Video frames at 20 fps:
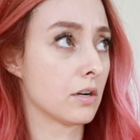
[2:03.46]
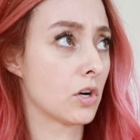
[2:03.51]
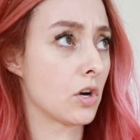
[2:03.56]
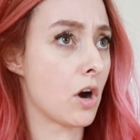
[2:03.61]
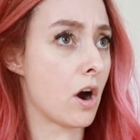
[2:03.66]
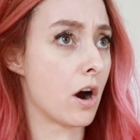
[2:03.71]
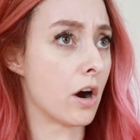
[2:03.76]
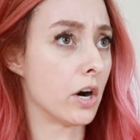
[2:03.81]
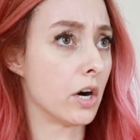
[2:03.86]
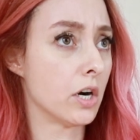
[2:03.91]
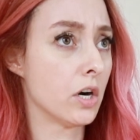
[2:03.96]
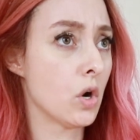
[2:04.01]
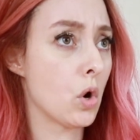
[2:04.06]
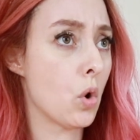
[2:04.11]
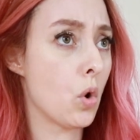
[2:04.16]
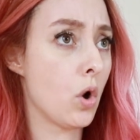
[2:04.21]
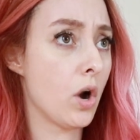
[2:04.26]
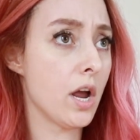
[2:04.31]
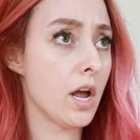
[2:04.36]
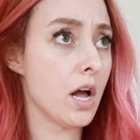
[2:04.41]
car
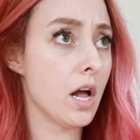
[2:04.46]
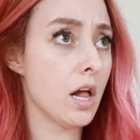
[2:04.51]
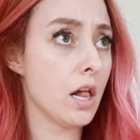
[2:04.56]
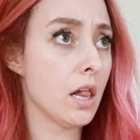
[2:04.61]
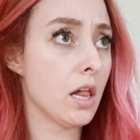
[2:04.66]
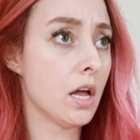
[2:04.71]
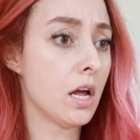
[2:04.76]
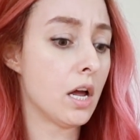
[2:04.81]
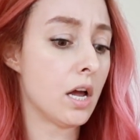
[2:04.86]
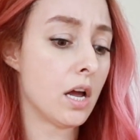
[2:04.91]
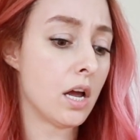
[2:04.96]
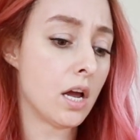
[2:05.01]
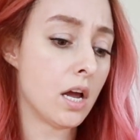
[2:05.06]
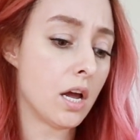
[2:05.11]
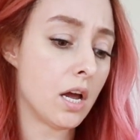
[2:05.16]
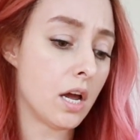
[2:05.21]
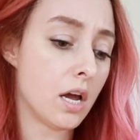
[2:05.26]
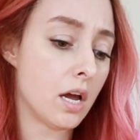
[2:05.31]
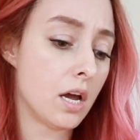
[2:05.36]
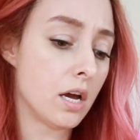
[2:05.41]
oil?
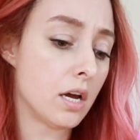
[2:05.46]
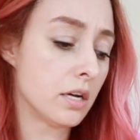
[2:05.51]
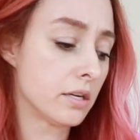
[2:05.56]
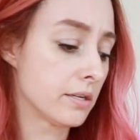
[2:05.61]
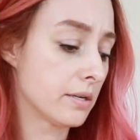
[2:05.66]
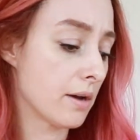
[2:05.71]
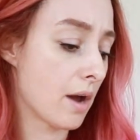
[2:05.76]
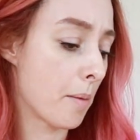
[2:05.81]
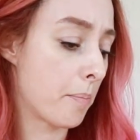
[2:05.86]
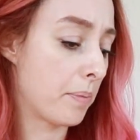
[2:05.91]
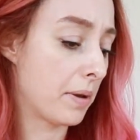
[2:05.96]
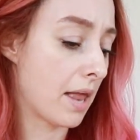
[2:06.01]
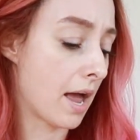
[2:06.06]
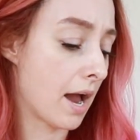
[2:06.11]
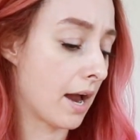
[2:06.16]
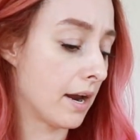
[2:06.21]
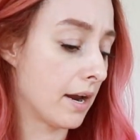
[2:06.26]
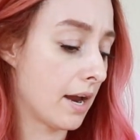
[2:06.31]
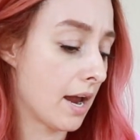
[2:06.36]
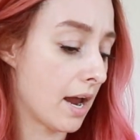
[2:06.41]
To
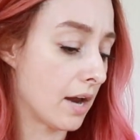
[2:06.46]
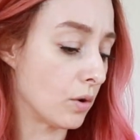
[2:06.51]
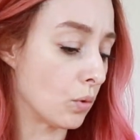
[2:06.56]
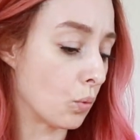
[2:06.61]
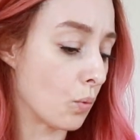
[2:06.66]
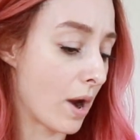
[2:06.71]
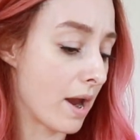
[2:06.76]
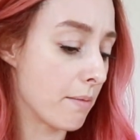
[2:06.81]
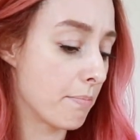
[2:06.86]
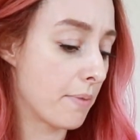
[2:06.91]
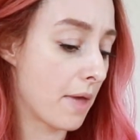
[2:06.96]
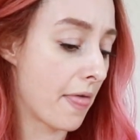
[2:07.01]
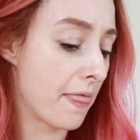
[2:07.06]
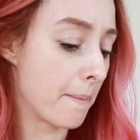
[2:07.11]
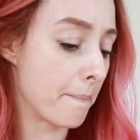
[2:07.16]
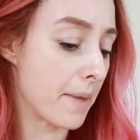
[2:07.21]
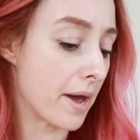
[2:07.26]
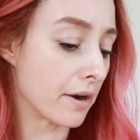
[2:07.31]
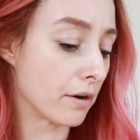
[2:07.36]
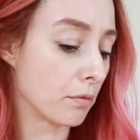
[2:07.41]
apply and wipe the
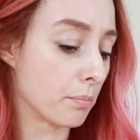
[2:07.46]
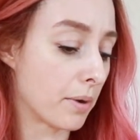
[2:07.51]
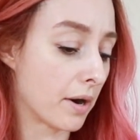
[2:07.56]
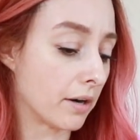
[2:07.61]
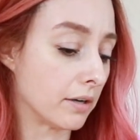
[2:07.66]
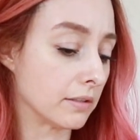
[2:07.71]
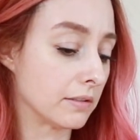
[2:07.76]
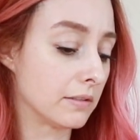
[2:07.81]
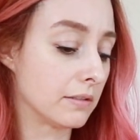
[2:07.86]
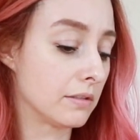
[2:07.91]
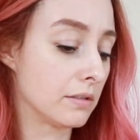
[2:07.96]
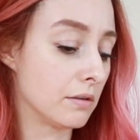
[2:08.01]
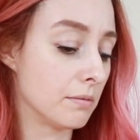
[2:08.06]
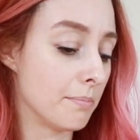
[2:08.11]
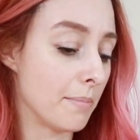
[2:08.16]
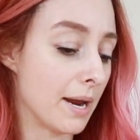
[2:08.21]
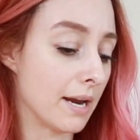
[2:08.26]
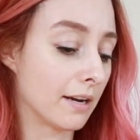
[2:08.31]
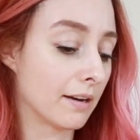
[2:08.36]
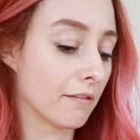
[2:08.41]
metal parts to
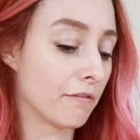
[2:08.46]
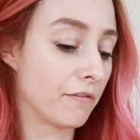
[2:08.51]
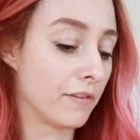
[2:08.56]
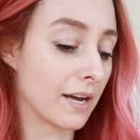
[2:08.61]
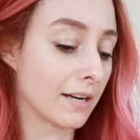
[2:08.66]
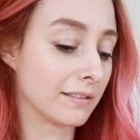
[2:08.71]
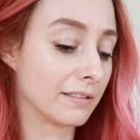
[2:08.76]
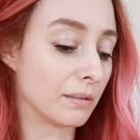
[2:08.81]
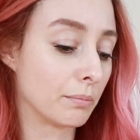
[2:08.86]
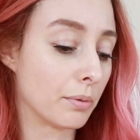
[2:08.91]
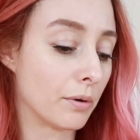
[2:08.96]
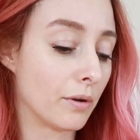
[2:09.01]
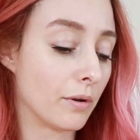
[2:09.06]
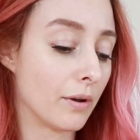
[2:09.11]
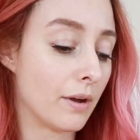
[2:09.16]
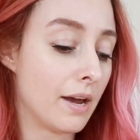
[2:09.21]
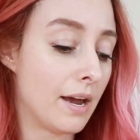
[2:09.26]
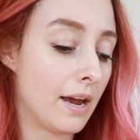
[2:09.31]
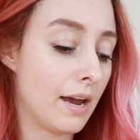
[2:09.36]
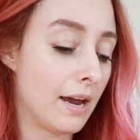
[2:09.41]
make
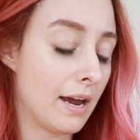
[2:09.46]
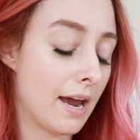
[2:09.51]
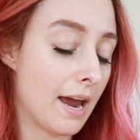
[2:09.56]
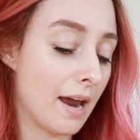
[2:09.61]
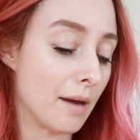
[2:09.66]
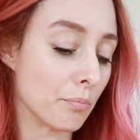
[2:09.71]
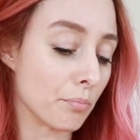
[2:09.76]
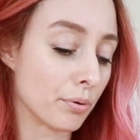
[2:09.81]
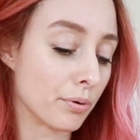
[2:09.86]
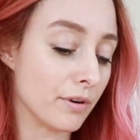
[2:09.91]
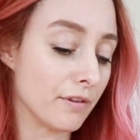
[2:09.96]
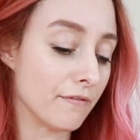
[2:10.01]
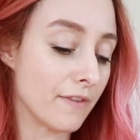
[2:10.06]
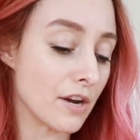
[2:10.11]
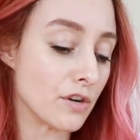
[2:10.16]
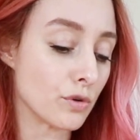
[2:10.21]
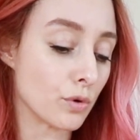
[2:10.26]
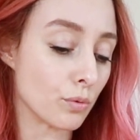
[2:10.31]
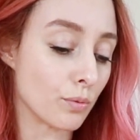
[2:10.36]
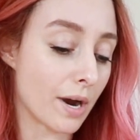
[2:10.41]
flexible and
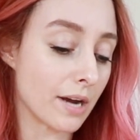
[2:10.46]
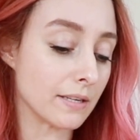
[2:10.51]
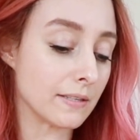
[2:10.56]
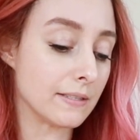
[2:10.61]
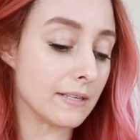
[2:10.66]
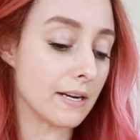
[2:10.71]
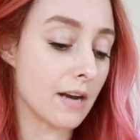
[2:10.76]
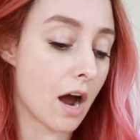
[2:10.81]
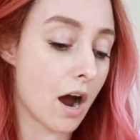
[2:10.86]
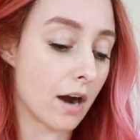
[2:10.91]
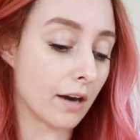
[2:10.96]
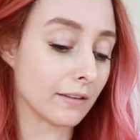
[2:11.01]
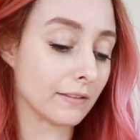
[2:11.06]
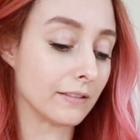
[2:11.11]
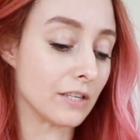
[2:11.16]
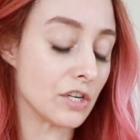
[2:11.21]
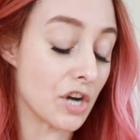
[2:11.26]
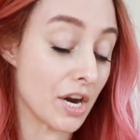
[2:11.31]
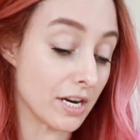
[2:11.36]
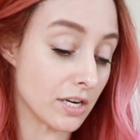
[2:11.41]
prevent rust and
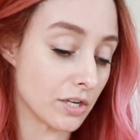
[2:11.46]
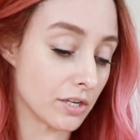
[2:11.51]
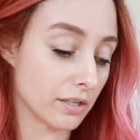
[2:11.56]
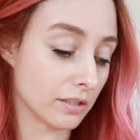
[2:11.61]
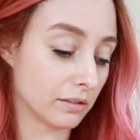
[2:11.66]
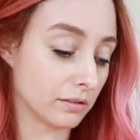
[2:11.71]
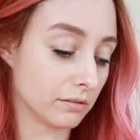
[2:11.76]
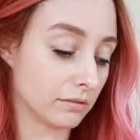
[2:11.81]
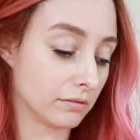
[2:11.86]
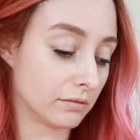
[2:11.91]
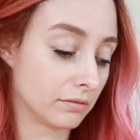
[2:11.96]
oxidation.